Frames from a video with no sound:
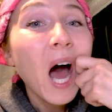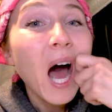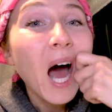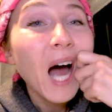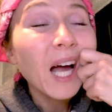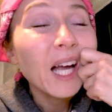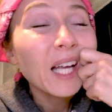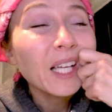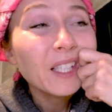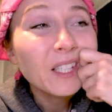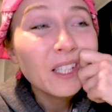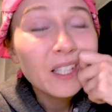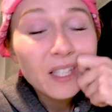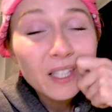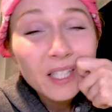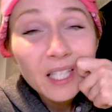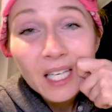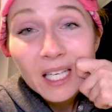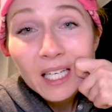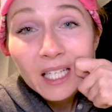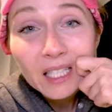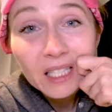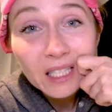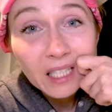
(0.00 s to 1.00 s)
I just
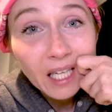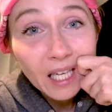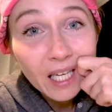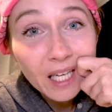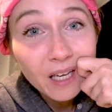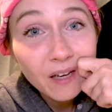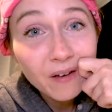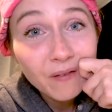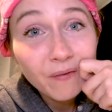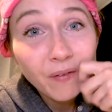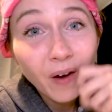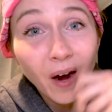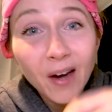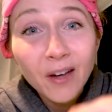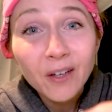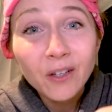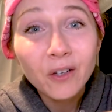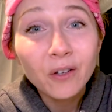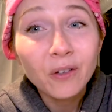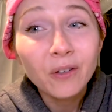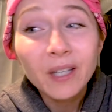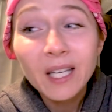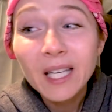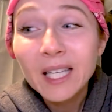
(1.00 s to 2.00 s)
didn't like
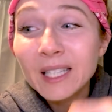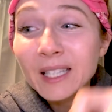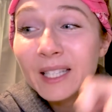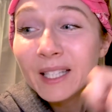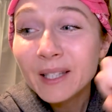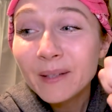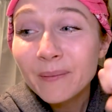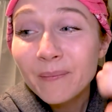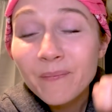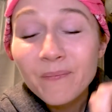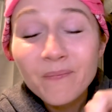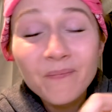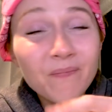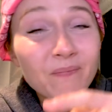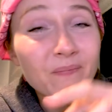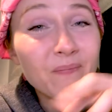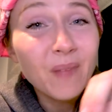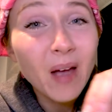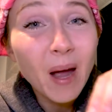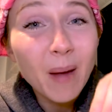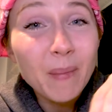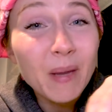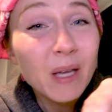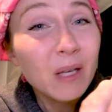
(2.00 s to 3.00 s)
vinyl. It's,
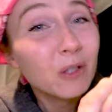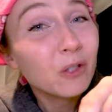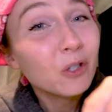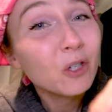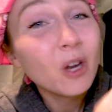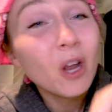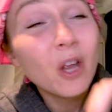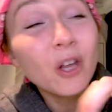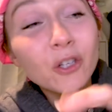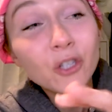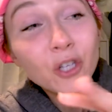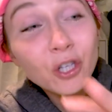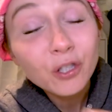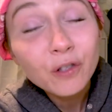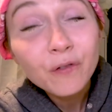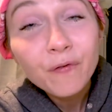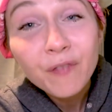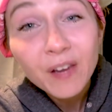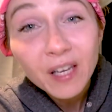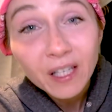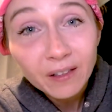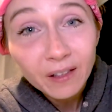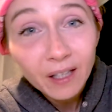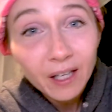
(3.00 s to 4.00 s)
I mean,
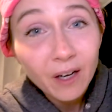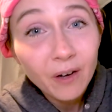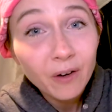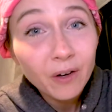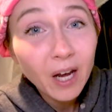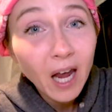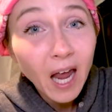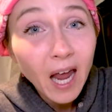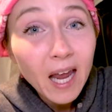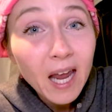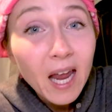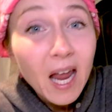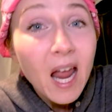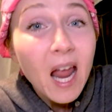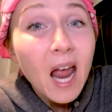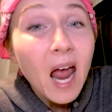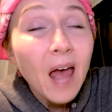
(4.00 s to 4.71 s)
just feel it, okay?